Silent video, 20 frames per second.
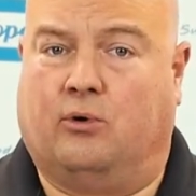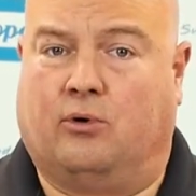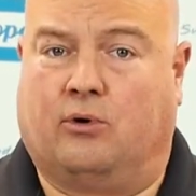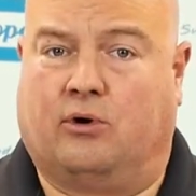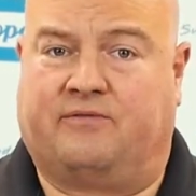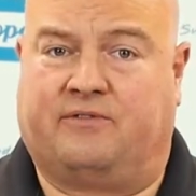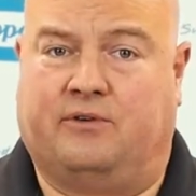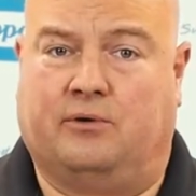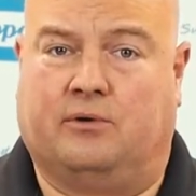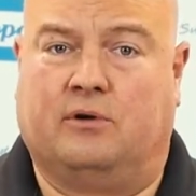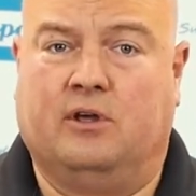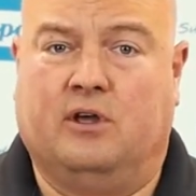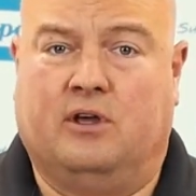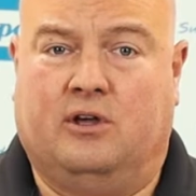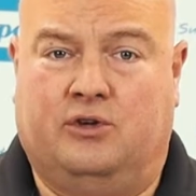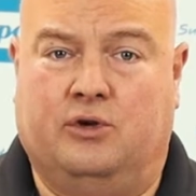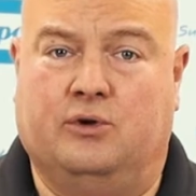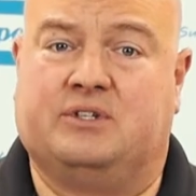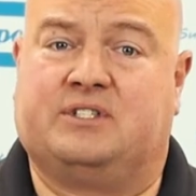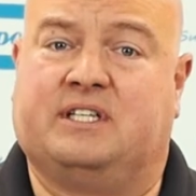or if you're
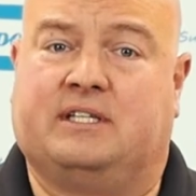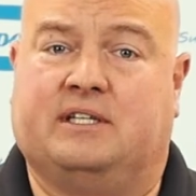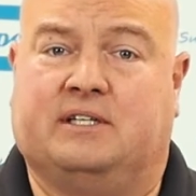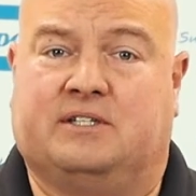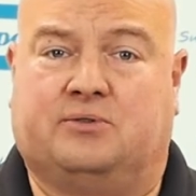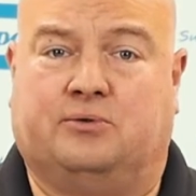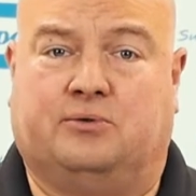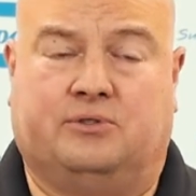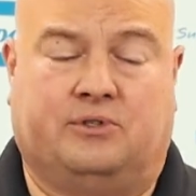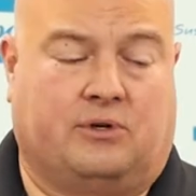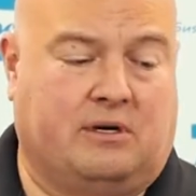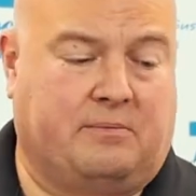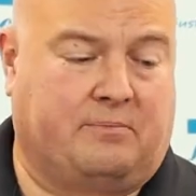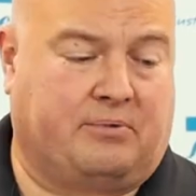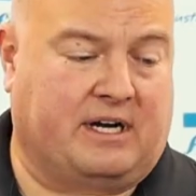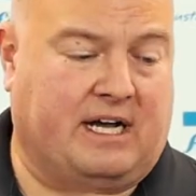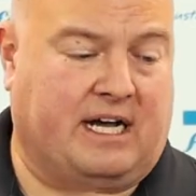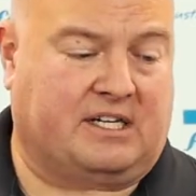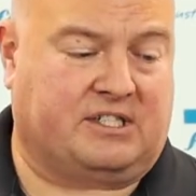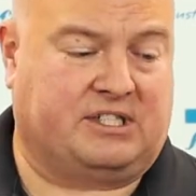using the tool during
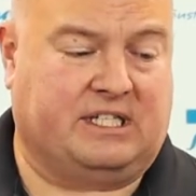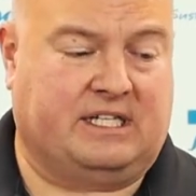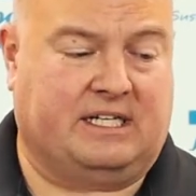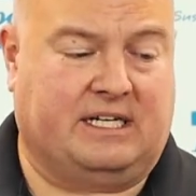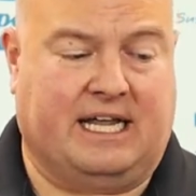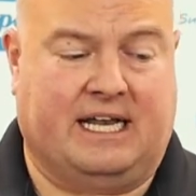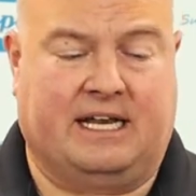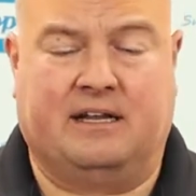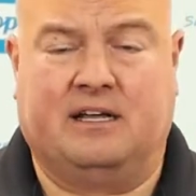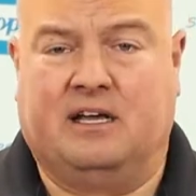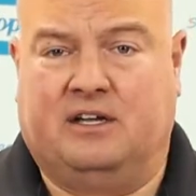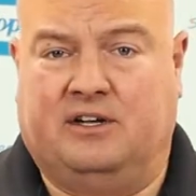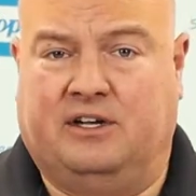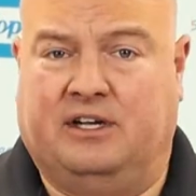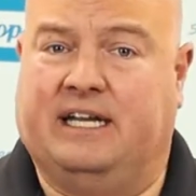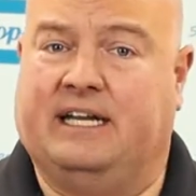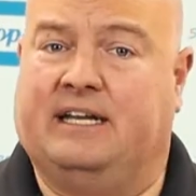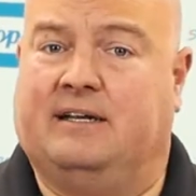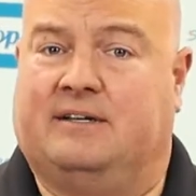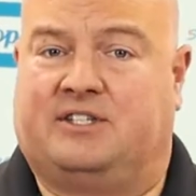production and you
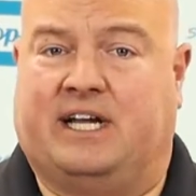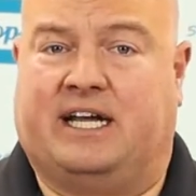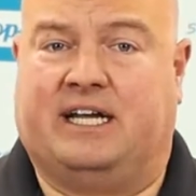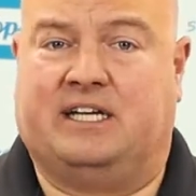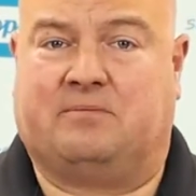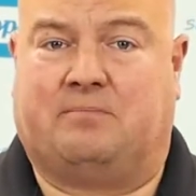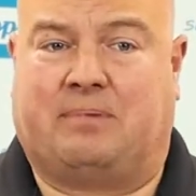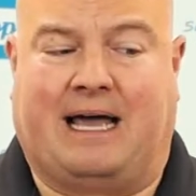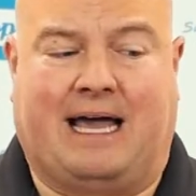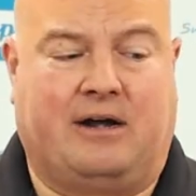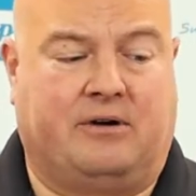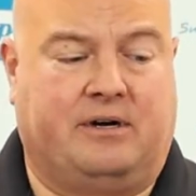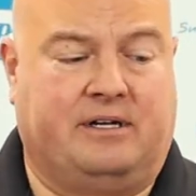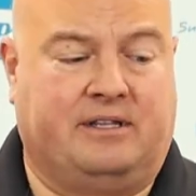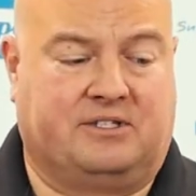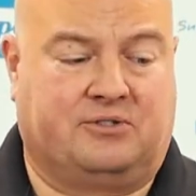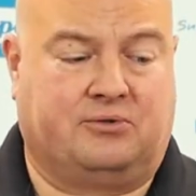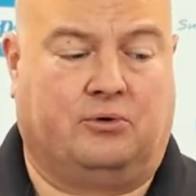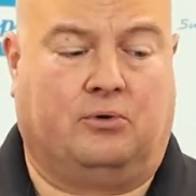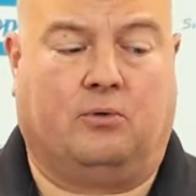need to change a battery,
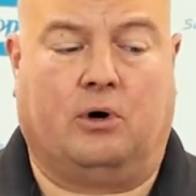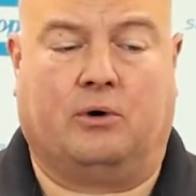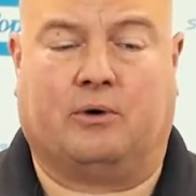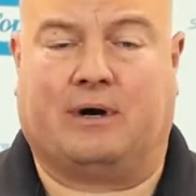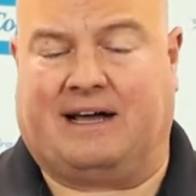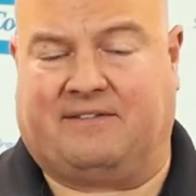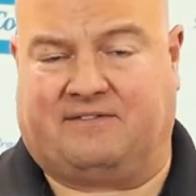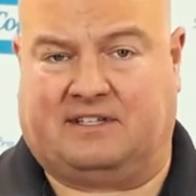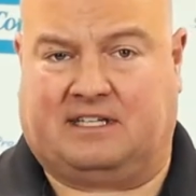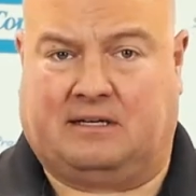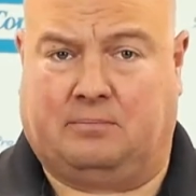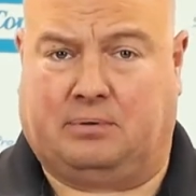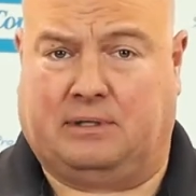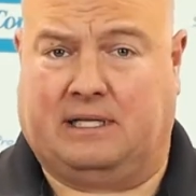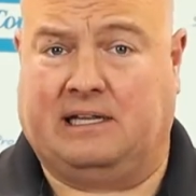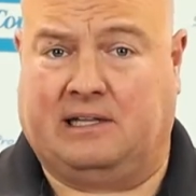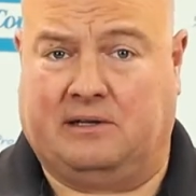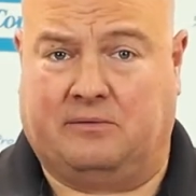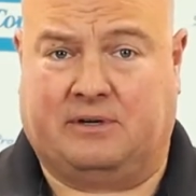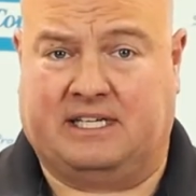the tool won't have to
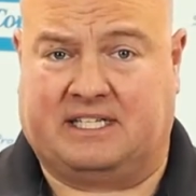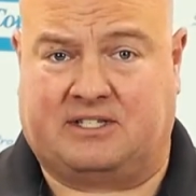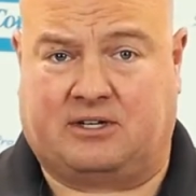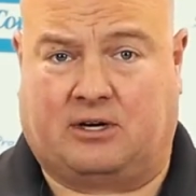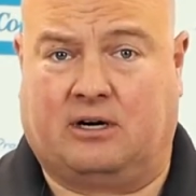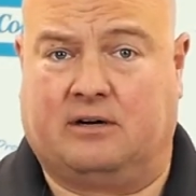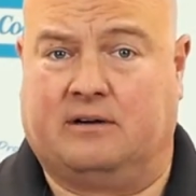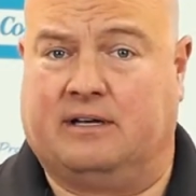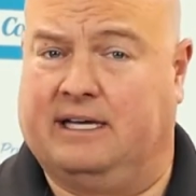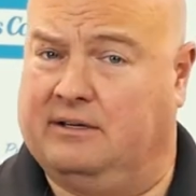completely restart.